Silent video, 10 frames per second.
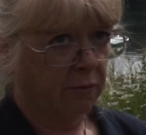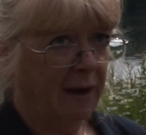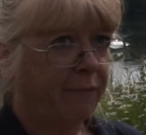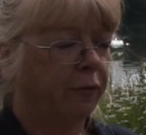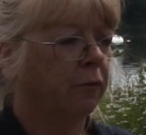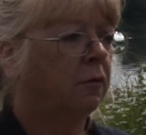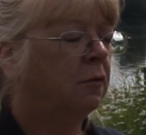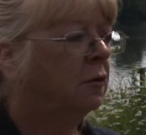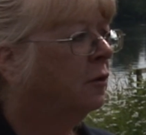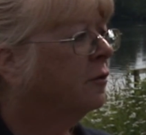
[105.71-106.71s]
gravel,
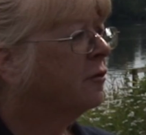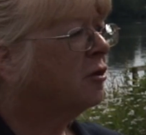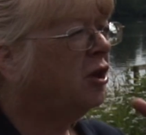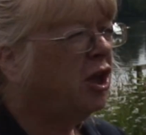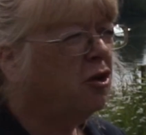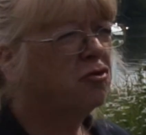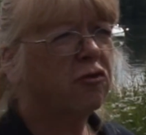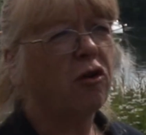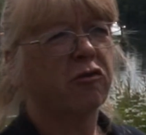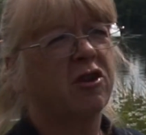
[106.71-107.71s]
huge
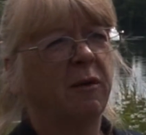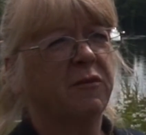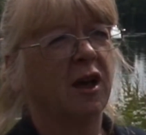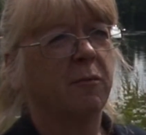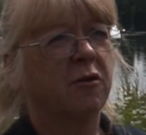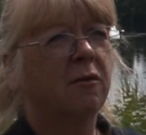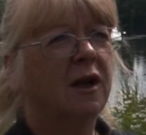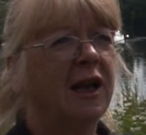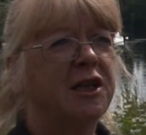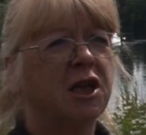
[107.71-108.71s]
rocks sometimes,
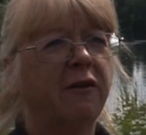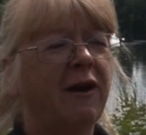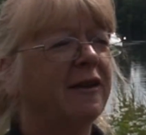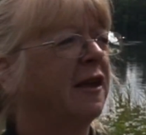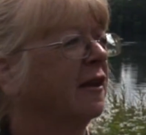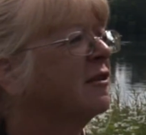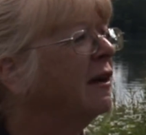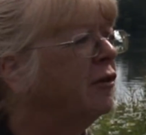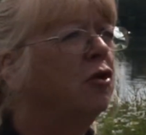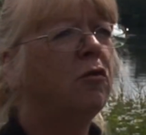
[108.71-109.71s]
glacial erratics.
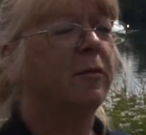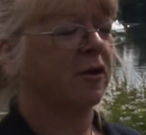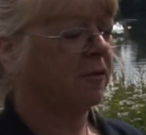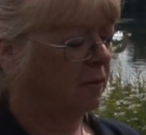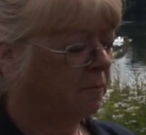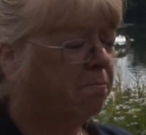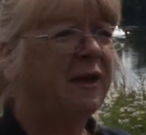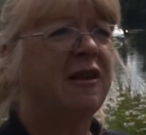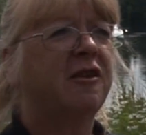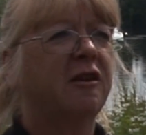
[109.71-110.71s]
They're enormous.
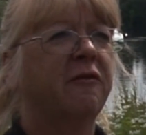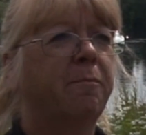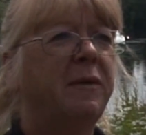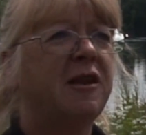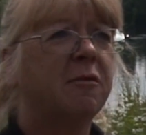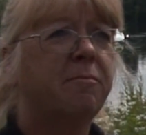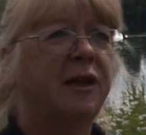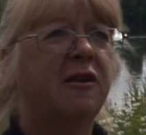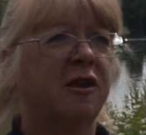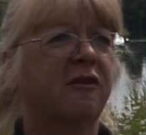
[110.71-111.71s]
Bits and
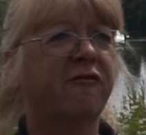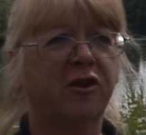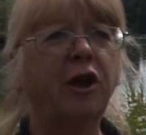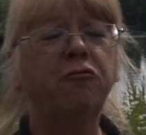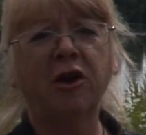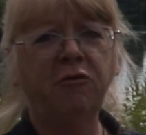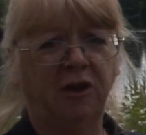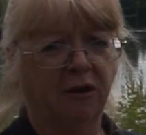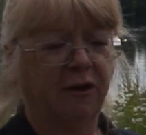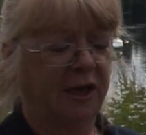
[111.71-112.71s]
pieces of
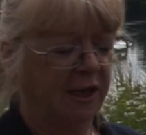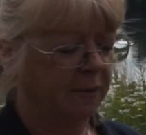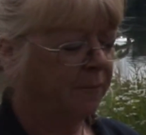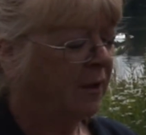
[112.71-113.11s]
snowdonia are here.